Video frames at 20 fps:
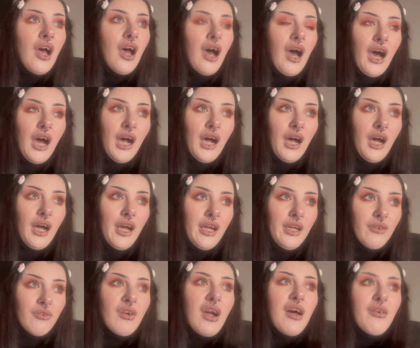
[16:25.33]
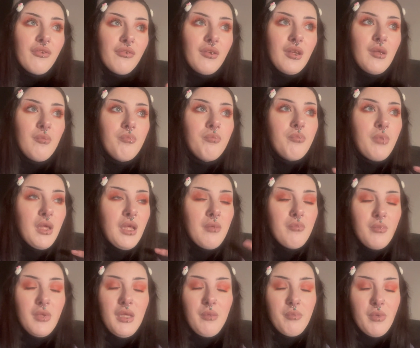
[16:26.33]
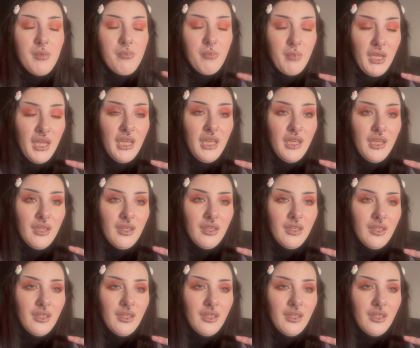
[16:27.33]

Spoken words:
I'd rather he bit me.